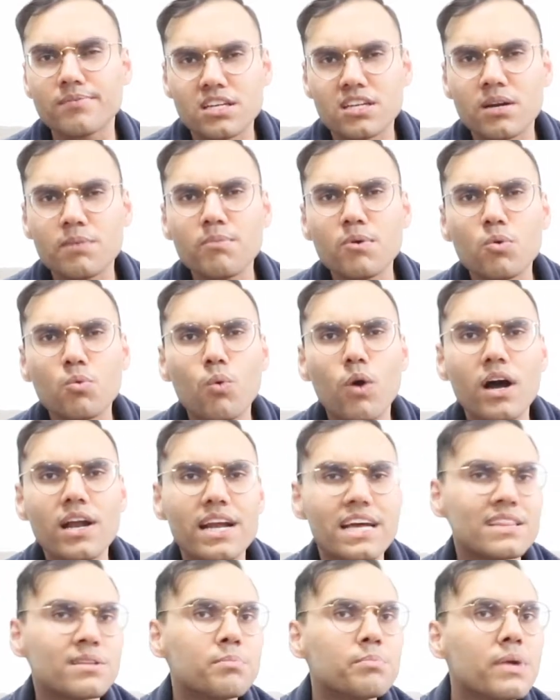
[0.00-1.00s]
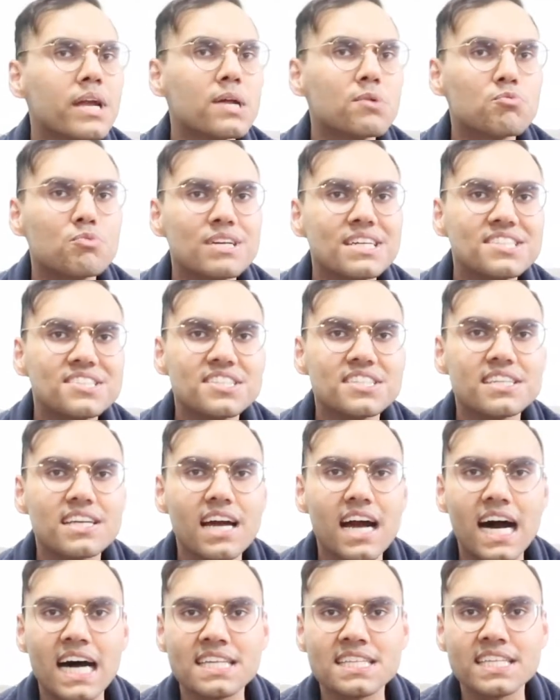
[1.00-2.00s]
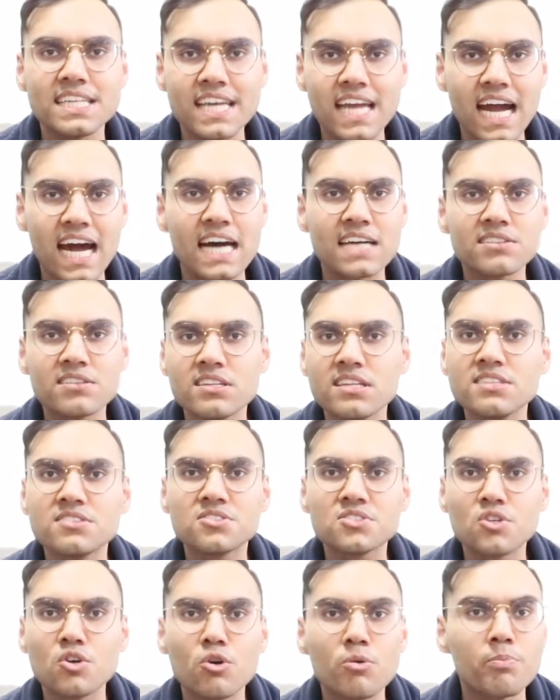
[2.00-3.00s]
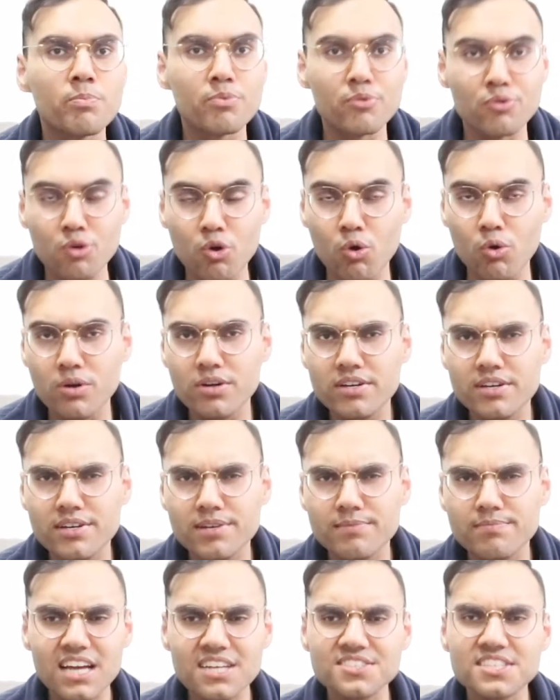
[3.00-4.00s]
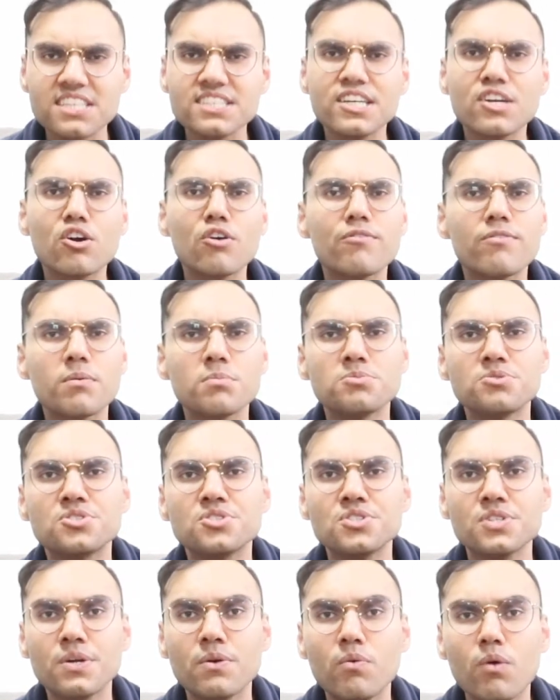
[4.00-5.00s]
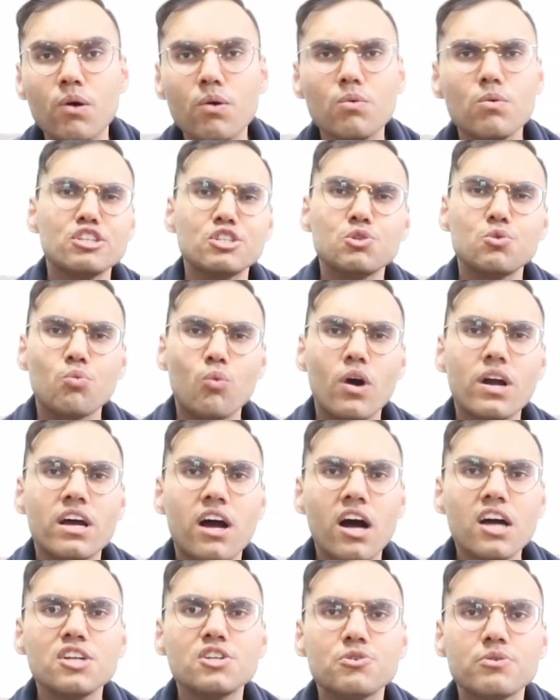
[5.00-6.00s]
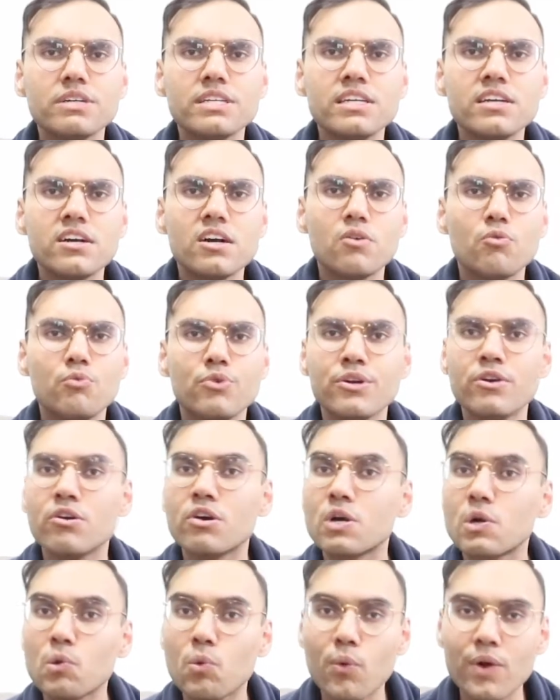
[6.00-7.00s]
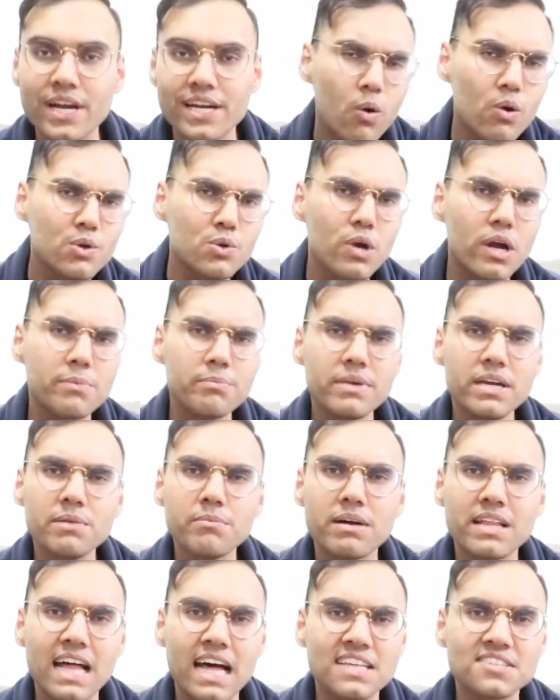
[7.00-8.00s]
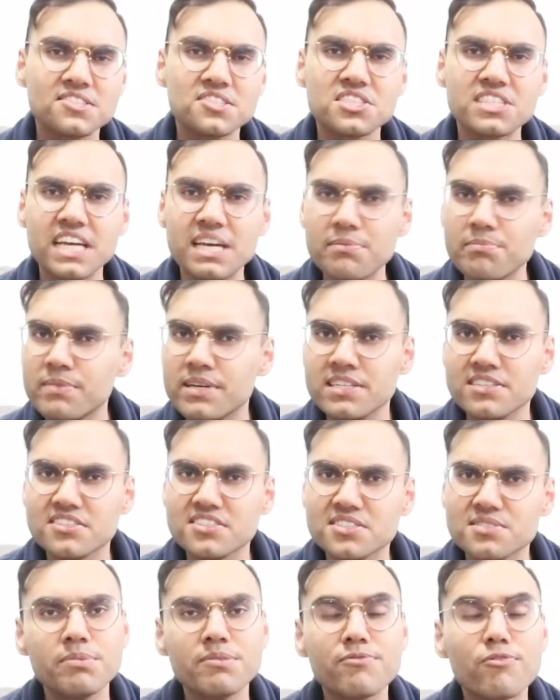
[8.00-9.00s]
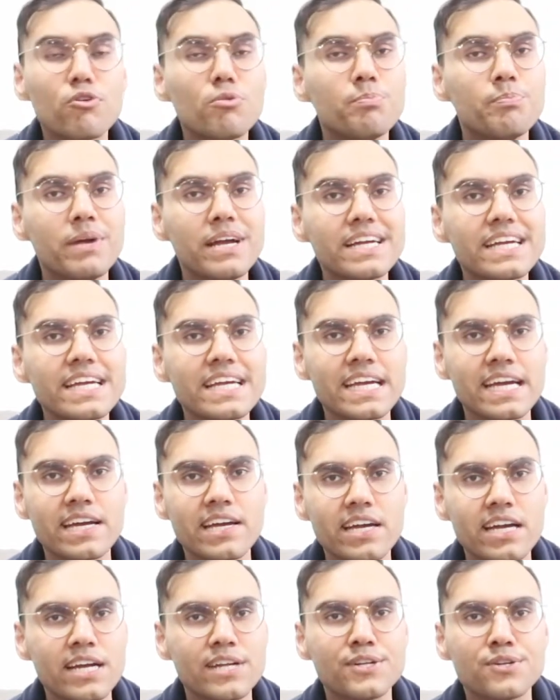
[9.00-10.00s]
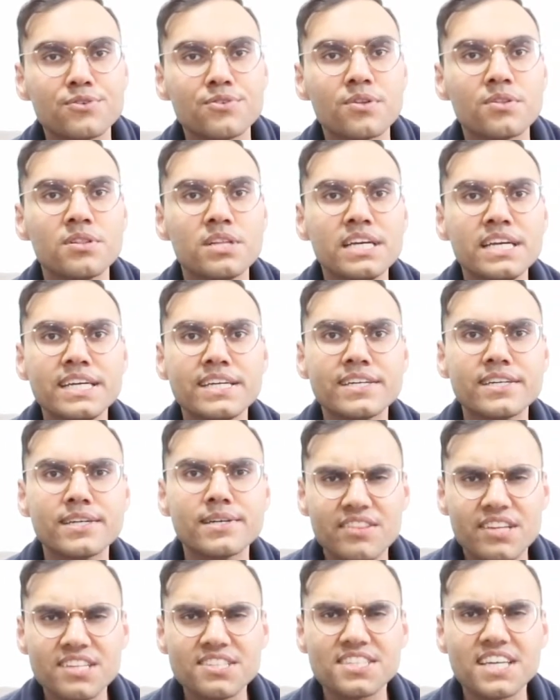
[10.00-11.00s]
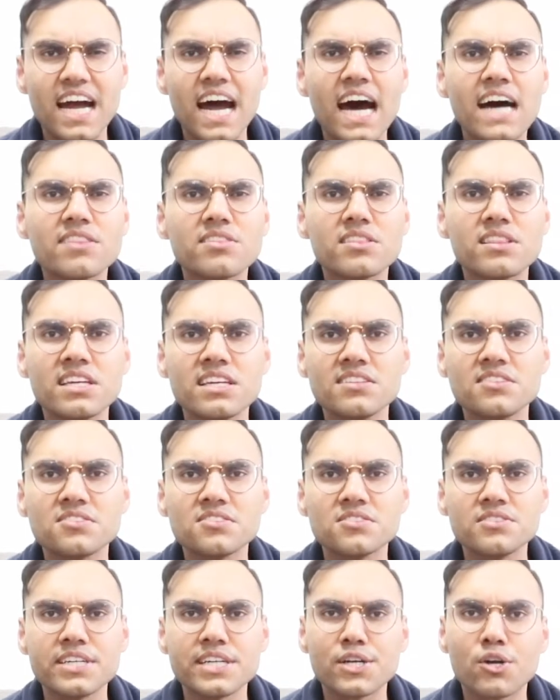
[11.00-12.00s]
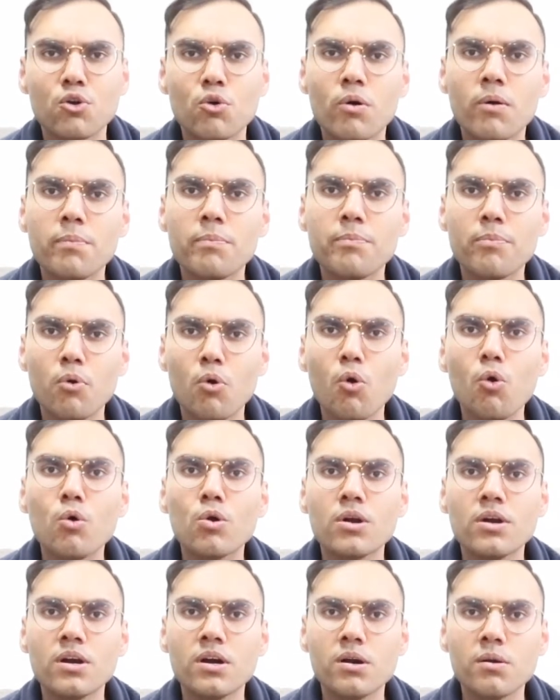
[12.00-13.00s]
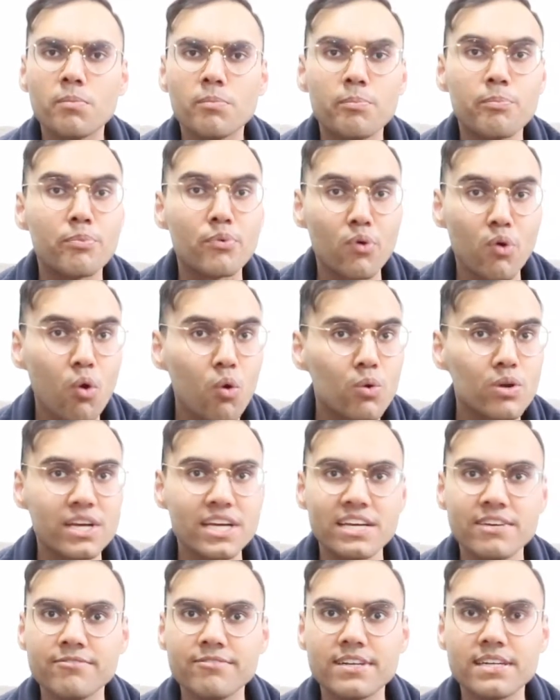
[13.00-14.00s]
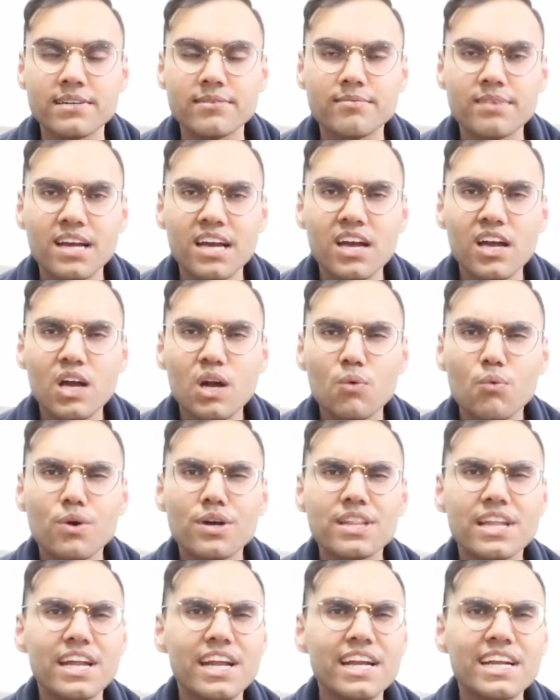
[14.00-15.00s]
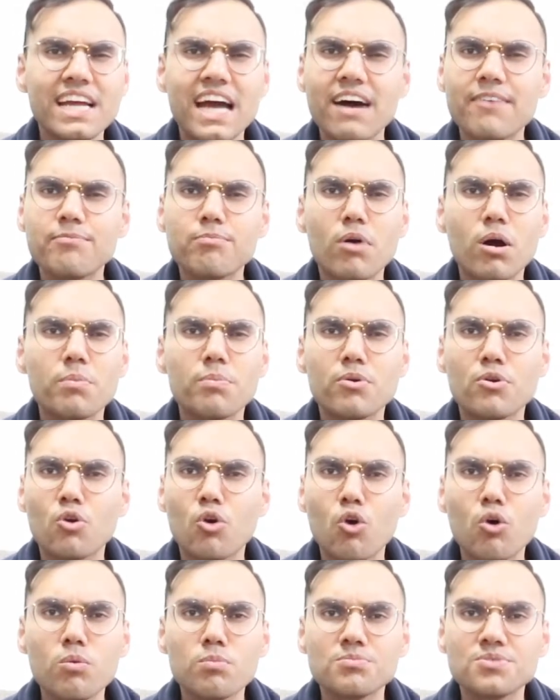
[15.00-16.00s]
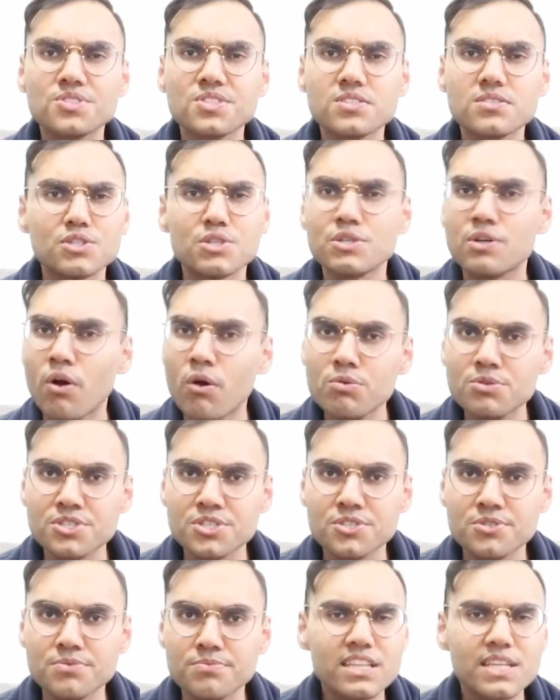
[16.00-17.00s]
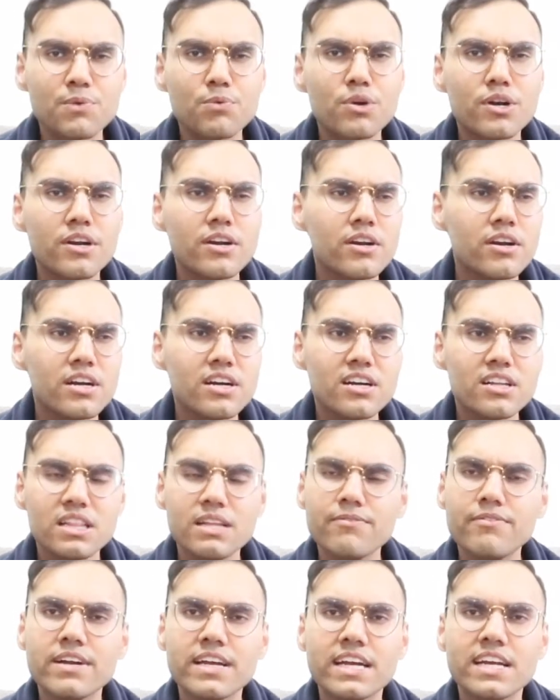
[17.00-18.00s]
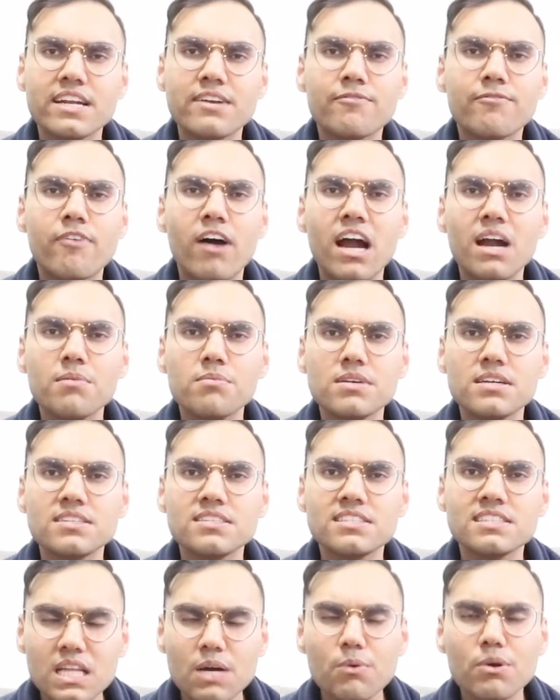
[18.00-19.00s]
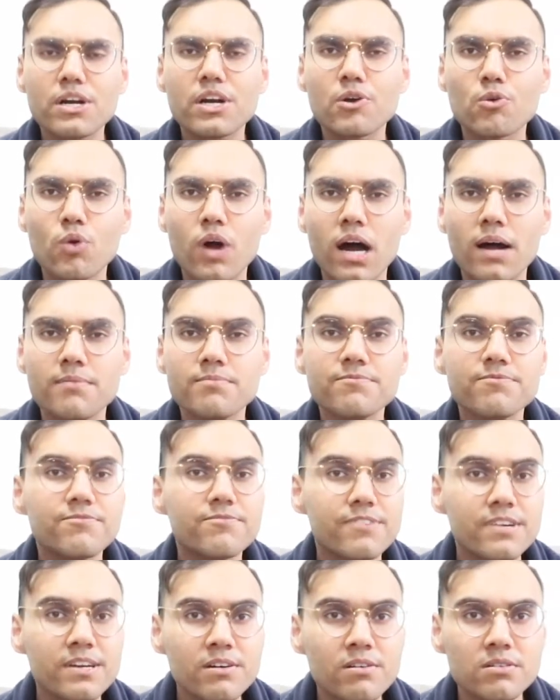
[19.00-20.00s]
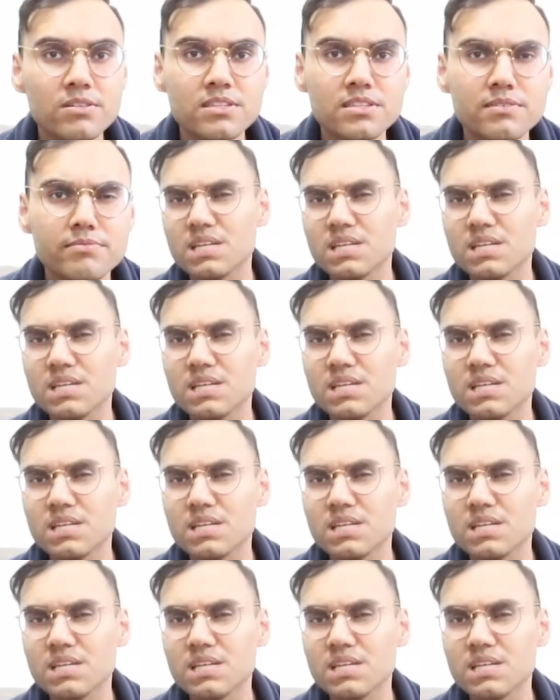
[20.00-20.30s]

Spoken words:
The number one and the main reason I think athletes go broke is that they go from 0 to 100 real quick. What do I mean by that statement? Before making it into the league, these athletes, they grow up poor, broke even, where they didn't have proper homes to go to. They were living in an environment that were crime filled.